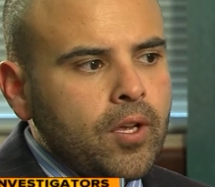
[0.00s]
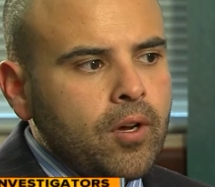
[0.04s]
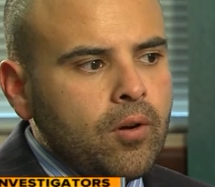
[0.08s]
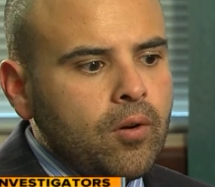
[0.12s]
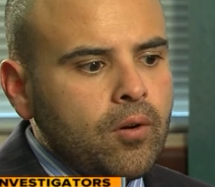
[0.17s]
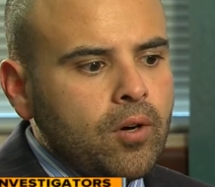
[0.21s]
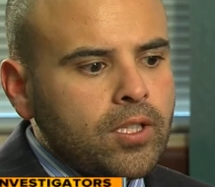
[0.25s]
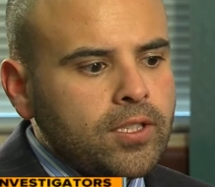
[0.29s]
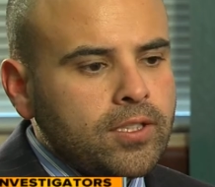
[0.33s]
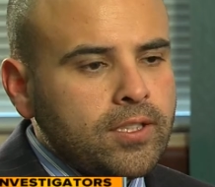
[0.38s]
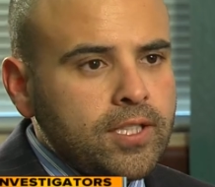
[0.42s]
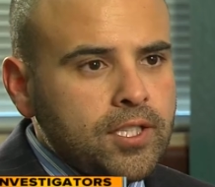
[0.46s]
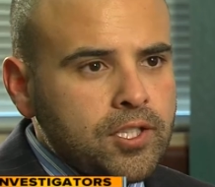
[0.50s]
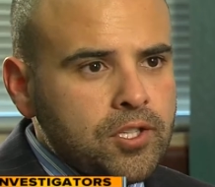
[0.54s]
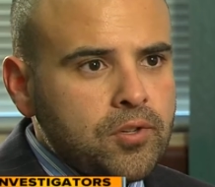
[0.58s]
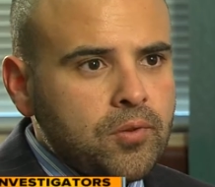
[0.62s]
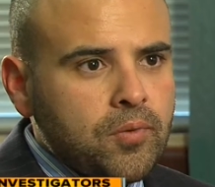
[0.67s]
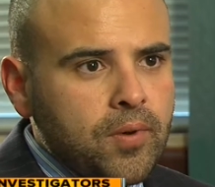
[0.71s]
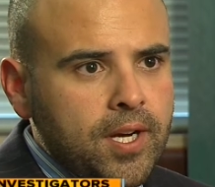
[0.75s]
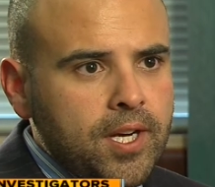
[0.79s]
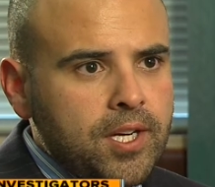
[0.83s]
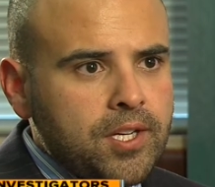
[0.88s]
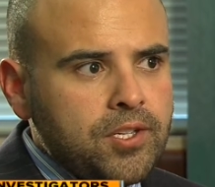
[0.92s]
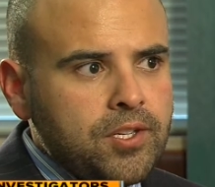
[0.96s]
or a
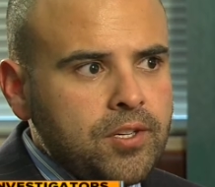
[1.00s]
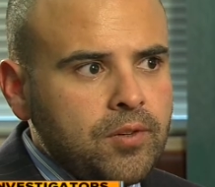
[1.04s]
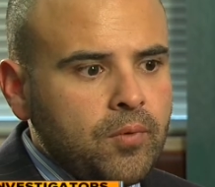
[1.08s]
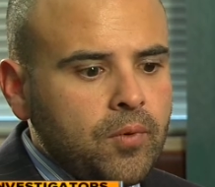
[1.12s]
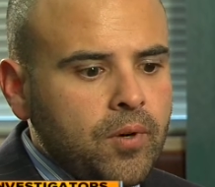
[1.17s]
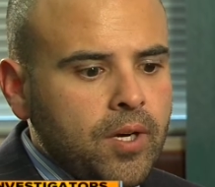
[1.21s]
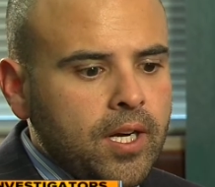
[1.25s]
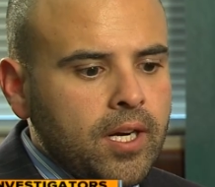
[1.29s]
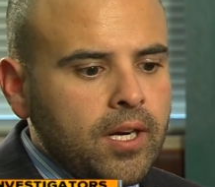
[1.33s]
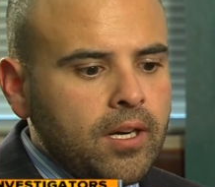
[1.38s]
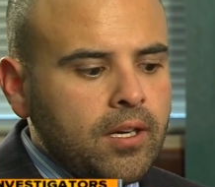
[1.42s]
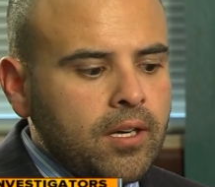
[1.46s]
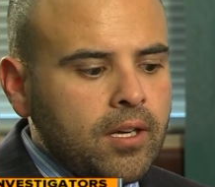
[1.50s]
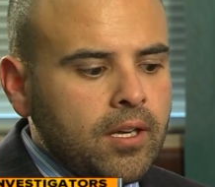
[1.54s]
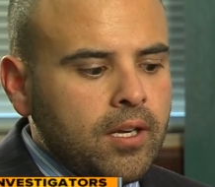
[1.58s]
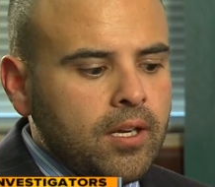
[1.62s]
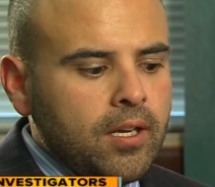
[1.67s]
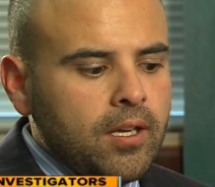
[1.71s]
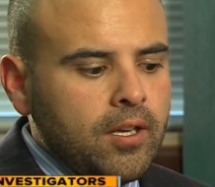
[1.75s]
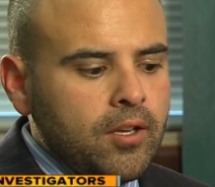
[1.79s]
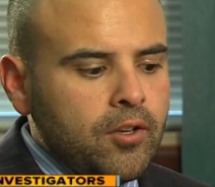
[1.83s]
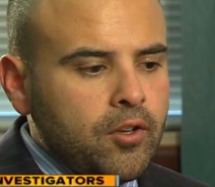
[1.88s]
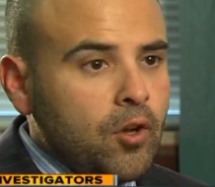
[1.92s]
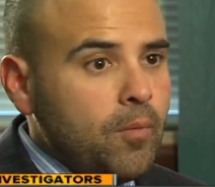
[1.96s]
situation where
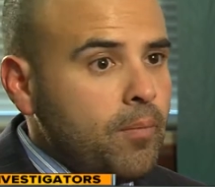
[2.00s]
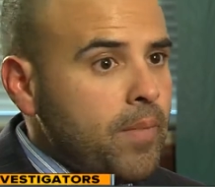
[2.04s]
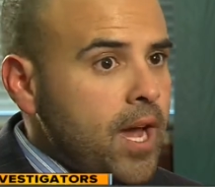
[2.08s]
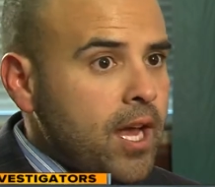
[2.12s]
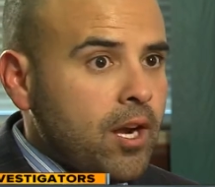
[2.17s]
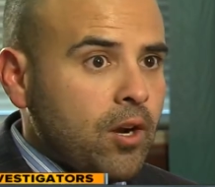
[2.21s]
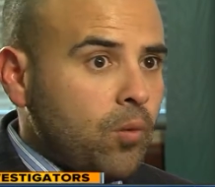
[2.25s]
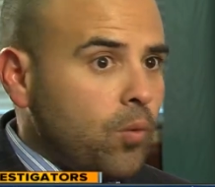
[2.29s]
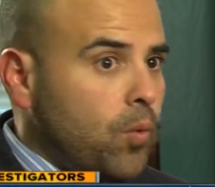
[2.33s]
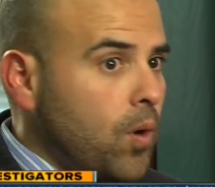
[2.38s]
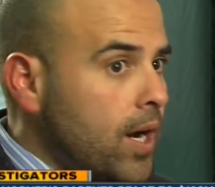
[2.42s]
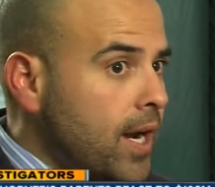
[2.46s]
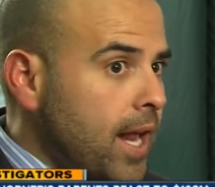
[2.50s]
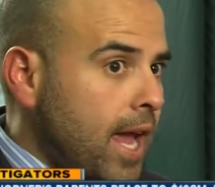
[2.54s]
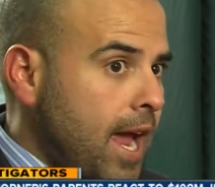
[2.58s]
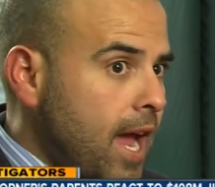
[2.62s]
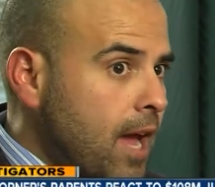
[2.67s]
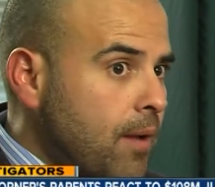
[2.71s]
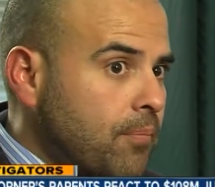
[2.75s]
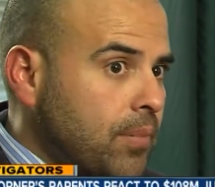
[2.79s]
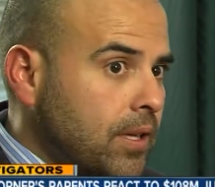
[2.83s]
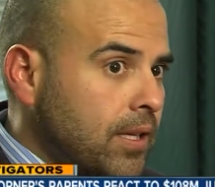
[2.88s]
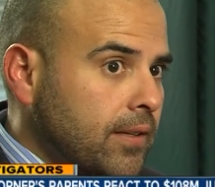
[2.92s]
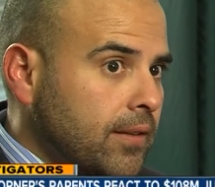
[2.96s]
no matter what
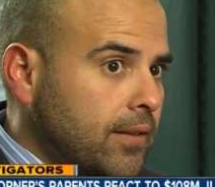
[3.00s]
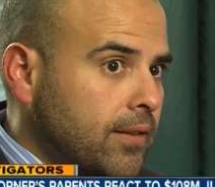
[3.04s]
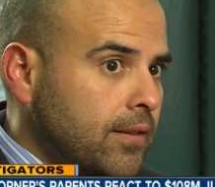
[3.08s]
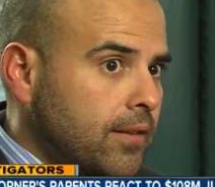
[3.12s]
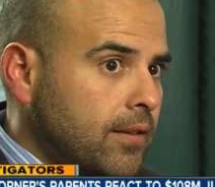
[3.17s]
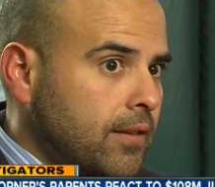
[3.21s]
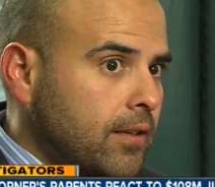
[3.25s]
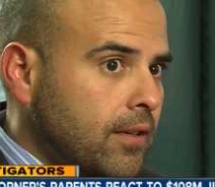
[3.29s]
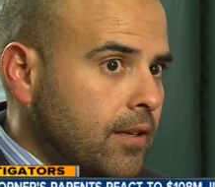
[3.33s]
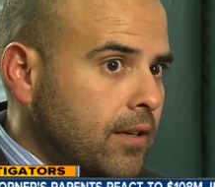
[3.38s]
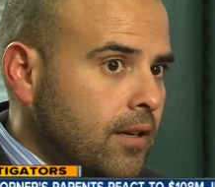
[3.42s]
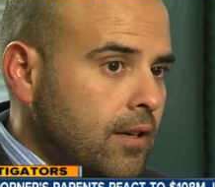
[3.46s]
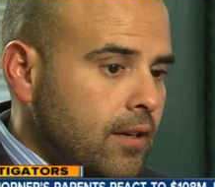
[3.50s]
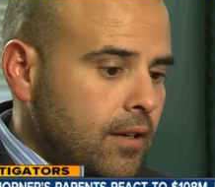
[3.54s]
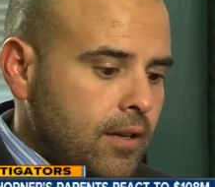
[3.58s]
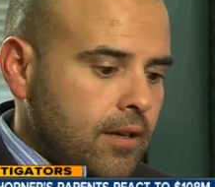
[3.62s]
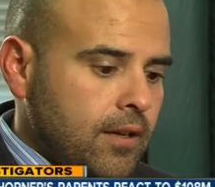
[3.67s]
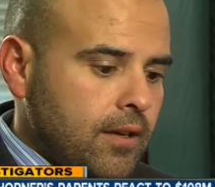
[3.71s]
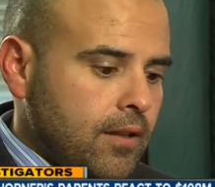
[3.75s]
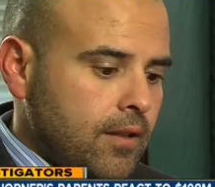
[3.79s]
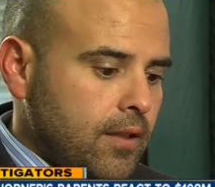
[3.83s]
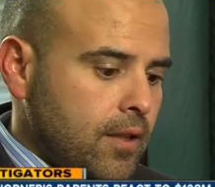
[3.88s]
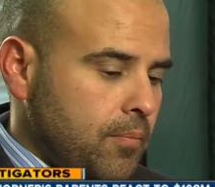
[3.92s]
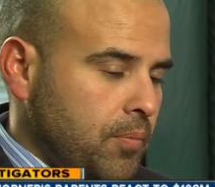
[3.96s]
happens,
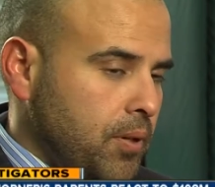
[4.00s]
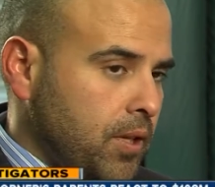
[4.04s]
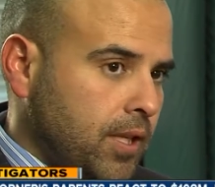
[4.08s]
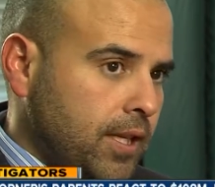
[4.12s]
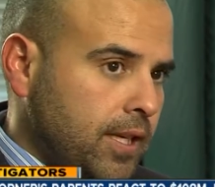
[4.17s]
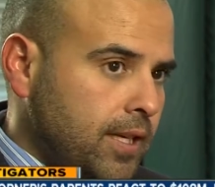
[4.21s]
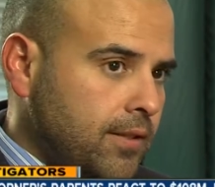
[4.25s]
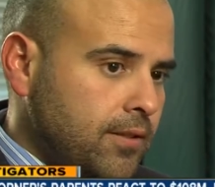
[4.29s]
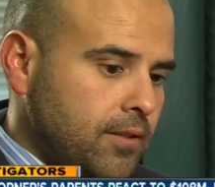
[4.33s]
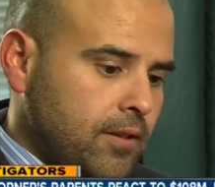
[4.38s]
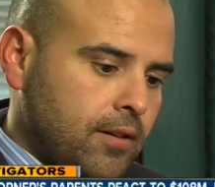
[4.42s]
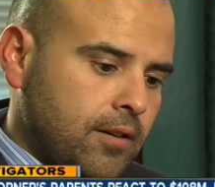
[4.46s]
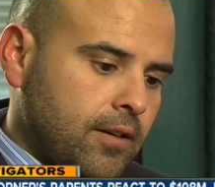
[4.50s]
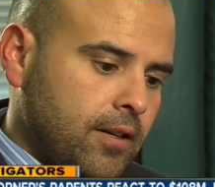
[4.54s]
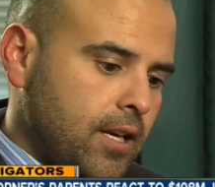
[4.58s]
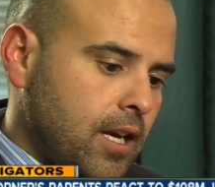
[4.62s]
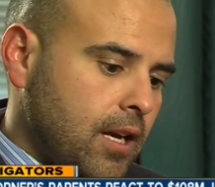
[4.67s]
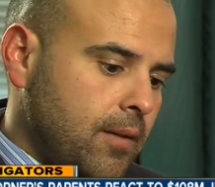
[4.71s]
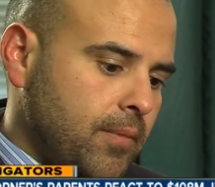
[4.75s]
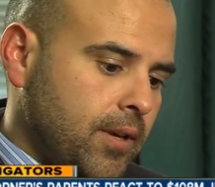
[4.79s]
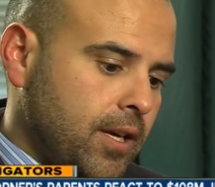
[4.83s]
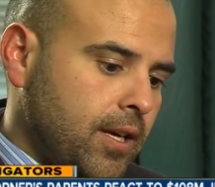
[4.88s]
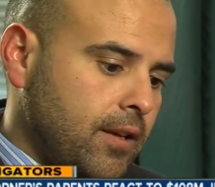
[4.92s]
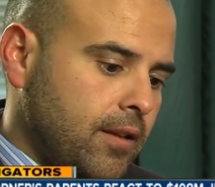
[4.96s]
the police aren't
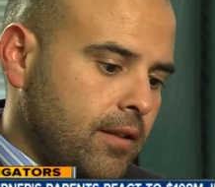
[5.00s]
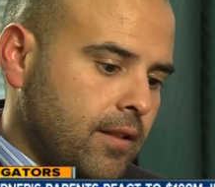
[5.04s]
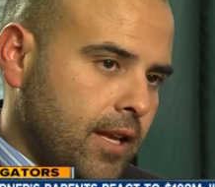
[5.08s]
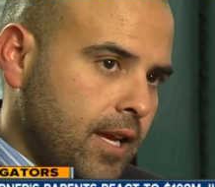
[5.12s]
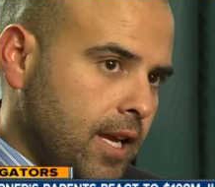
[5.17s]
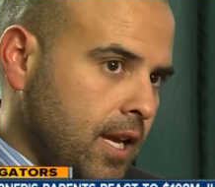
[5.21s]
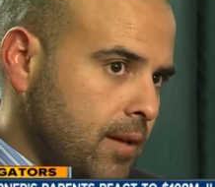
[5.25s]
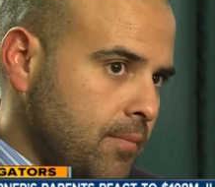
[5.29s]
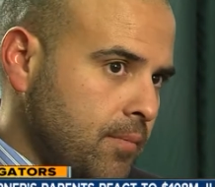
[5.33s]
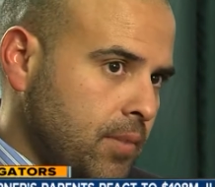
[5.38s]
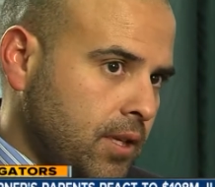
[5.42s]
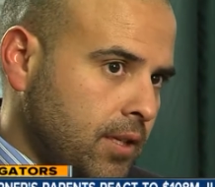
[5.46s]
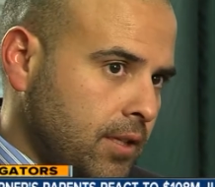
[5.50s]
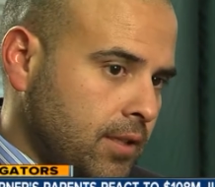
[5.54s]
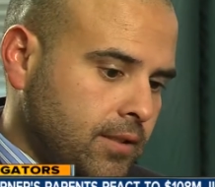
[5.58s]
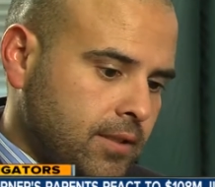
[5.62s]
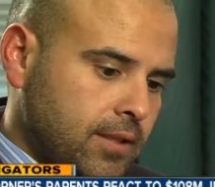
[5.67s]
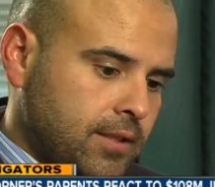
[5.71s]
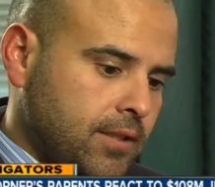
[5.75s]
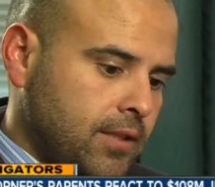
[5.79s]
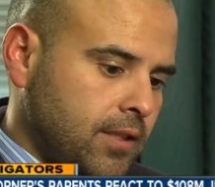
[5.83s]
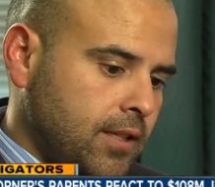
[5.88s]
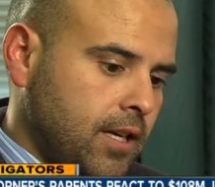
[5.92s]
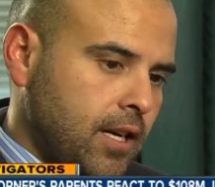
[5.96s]
coming, the
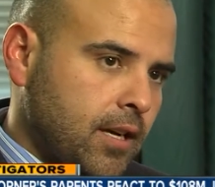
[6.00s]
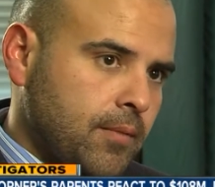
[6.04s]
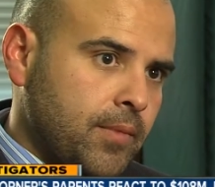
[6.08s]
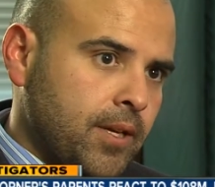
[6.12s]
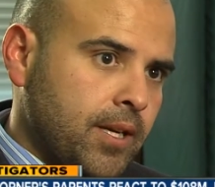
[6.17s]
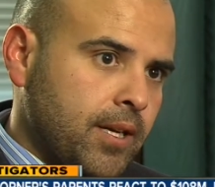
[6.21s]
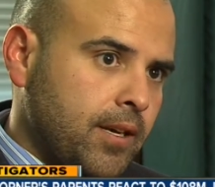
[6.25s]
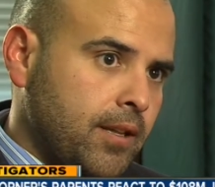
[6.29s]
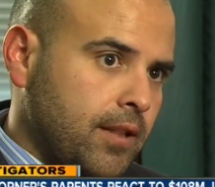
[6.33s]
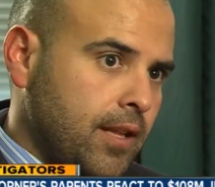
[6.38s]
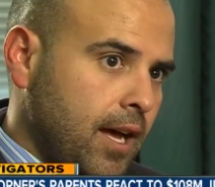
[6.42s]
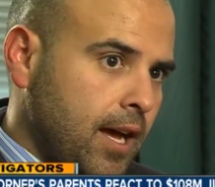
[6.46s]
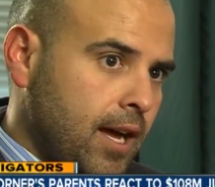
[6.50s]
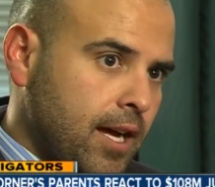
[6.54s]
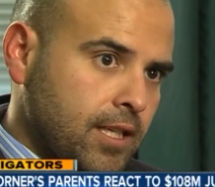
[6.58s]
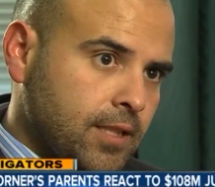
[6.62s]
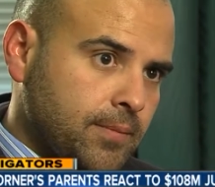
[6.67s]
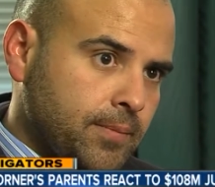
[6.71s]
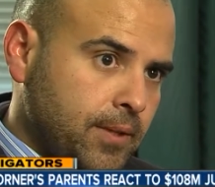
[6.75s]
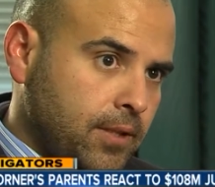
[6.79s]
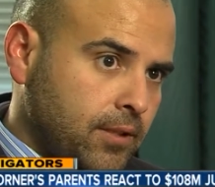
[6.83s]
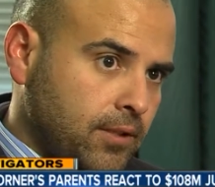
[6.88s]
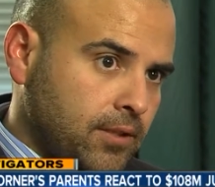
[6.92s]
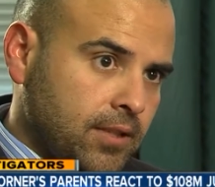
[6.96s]
ambulance isn't coming, and the
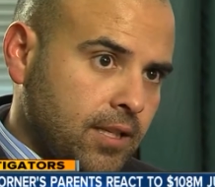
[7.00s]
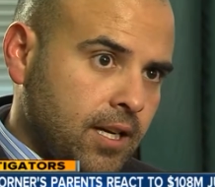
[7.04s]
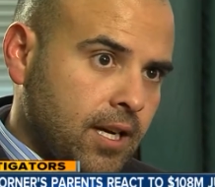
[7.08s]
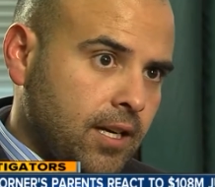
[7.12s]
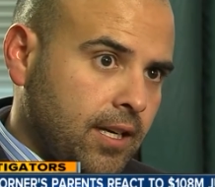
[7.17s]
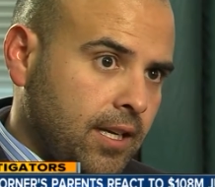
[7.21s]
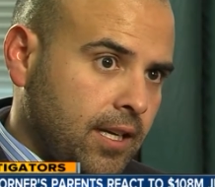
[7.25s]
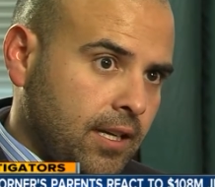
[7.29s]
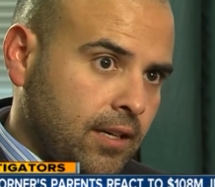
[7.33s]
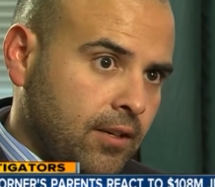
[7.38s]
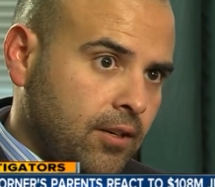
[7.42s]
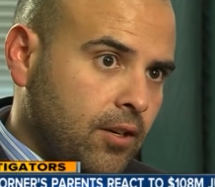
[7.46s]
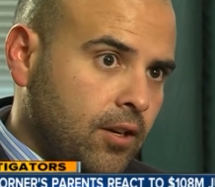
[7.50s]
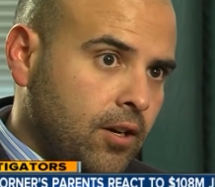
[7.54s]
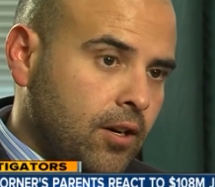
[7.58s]
hospital's not getting